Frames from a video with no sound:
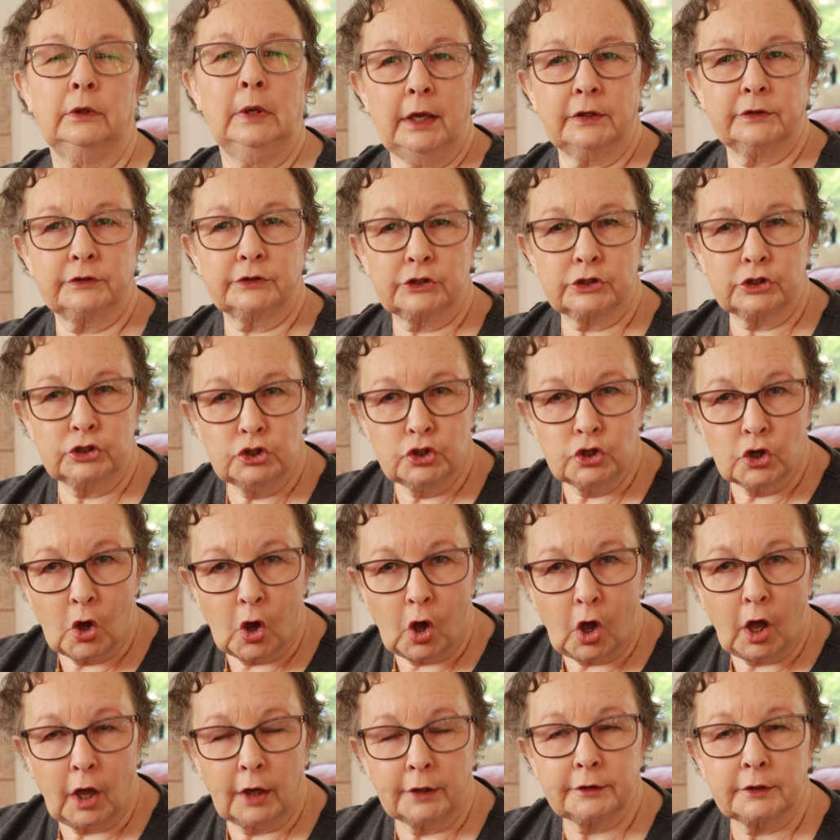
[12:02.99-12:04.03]
It's
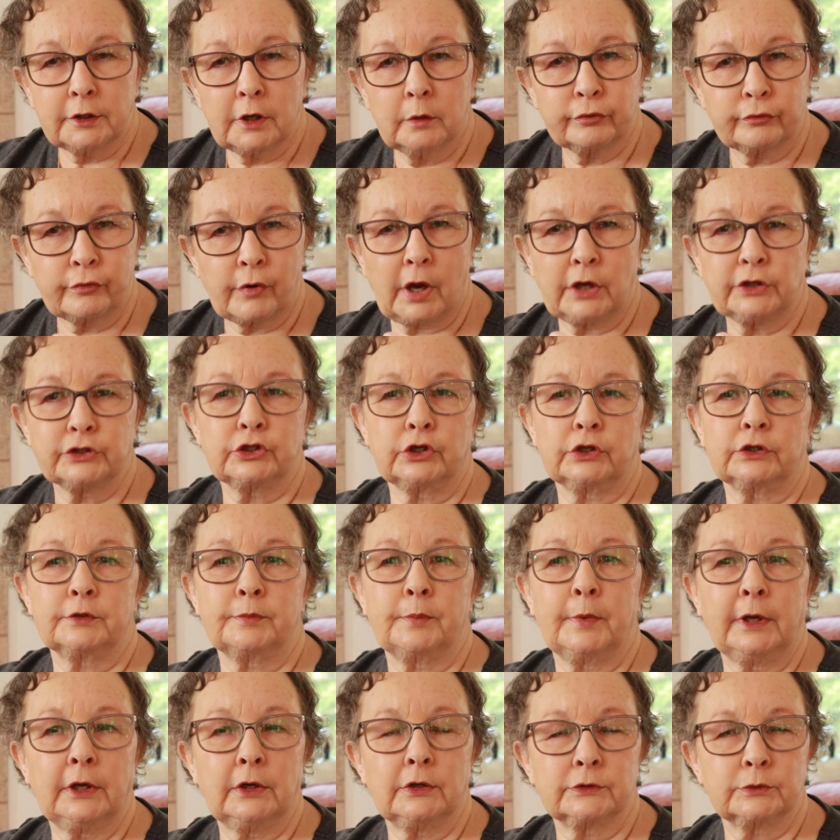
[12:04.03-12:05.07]
not precious,
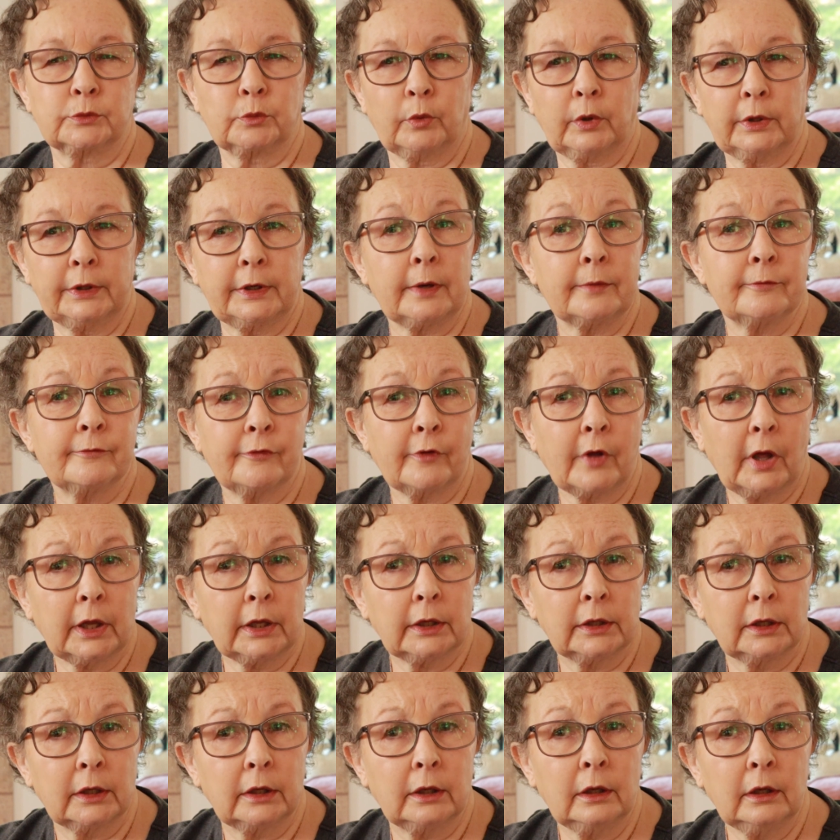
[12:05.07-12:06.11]
because what I'm
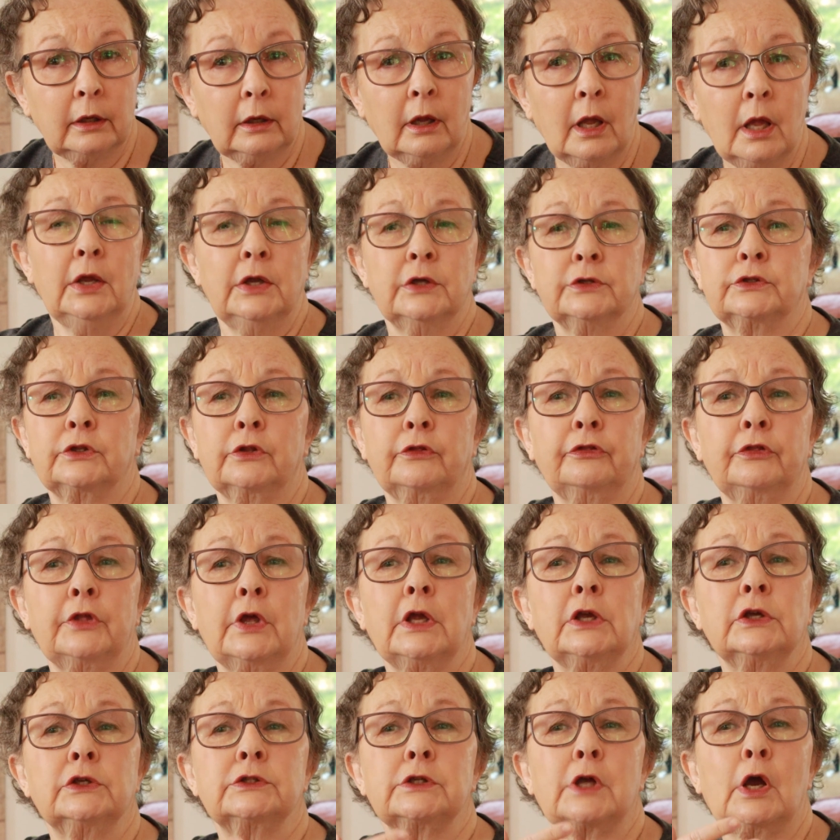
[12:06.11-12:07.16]
finding is the
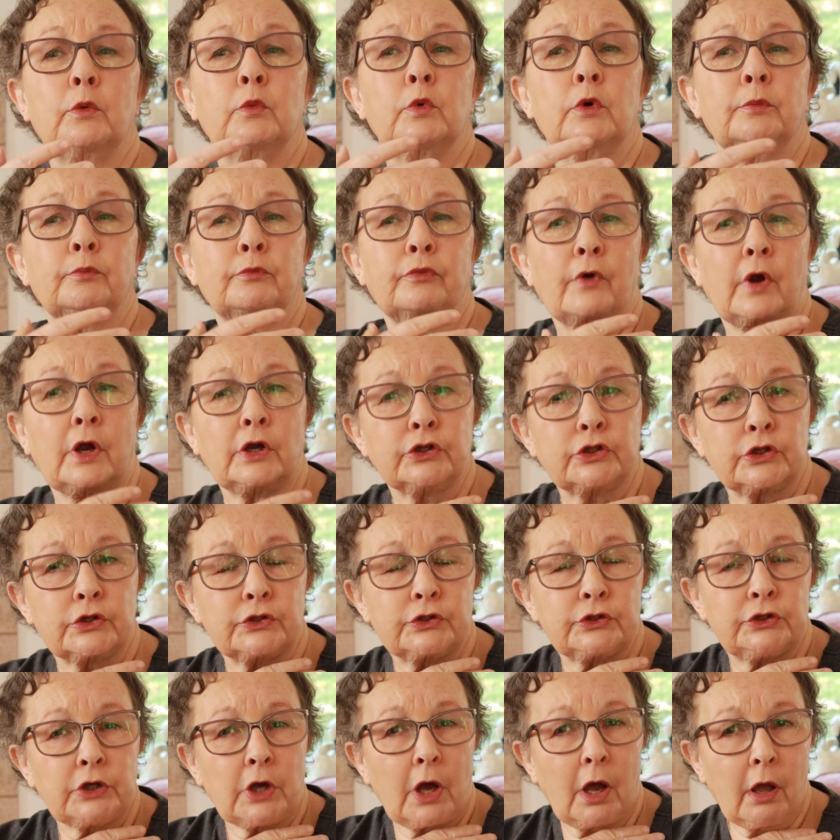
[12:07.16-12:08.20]
things that were
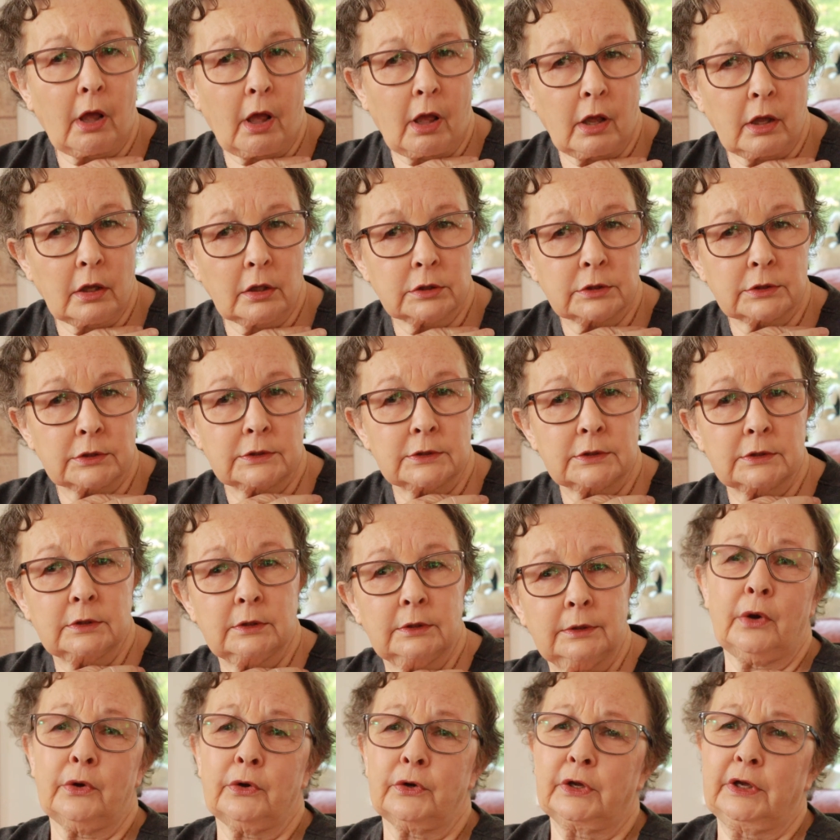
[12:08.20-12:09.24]
precious to us,
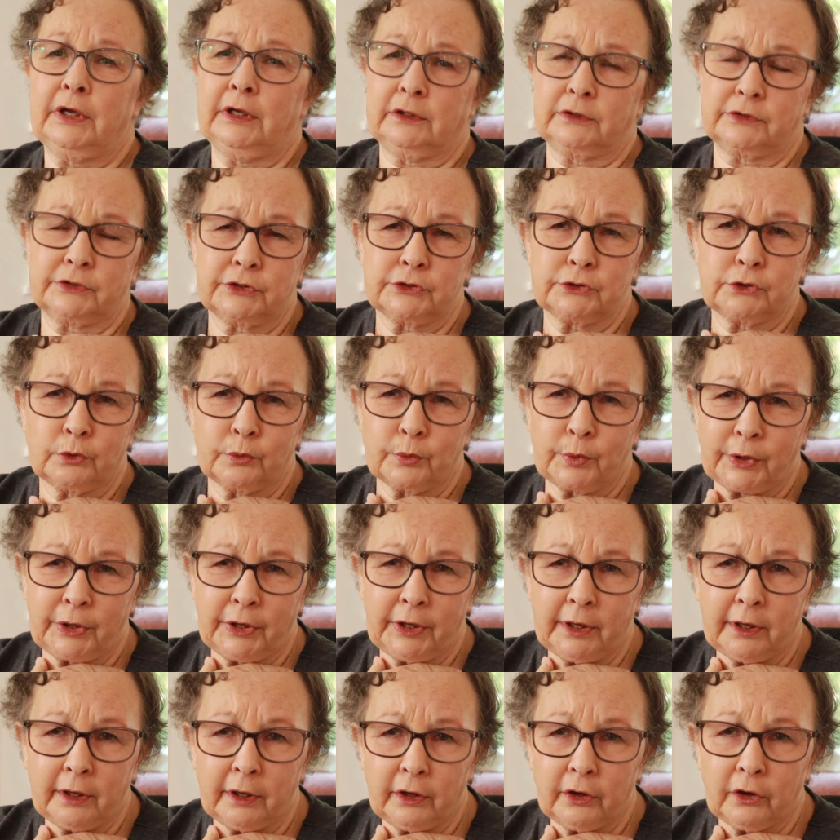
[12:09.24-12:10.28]
our kids don't
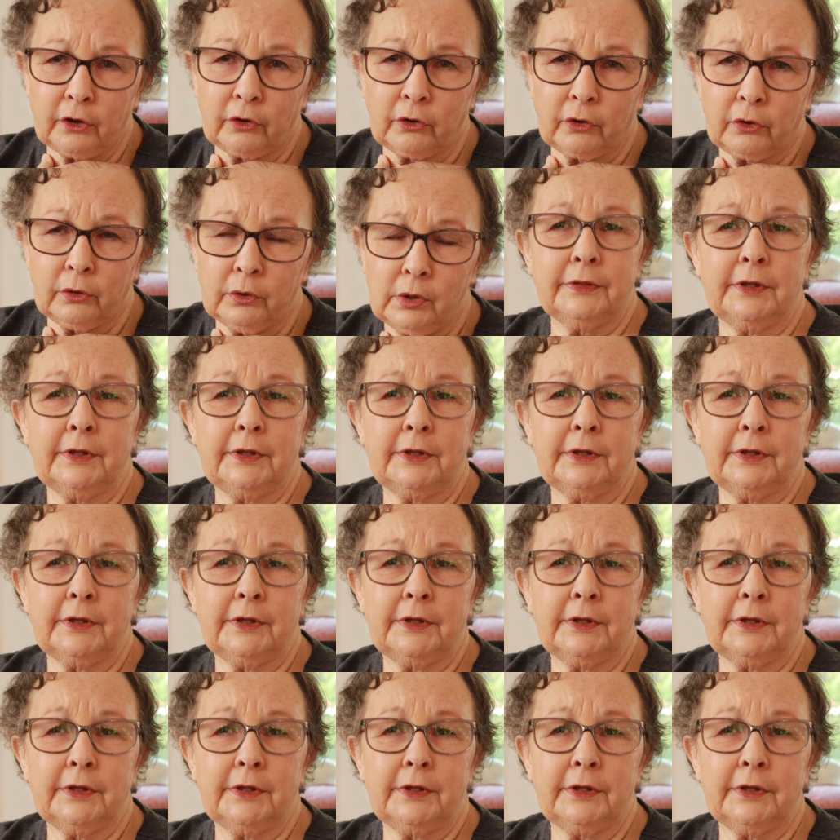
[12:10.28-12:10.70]
care.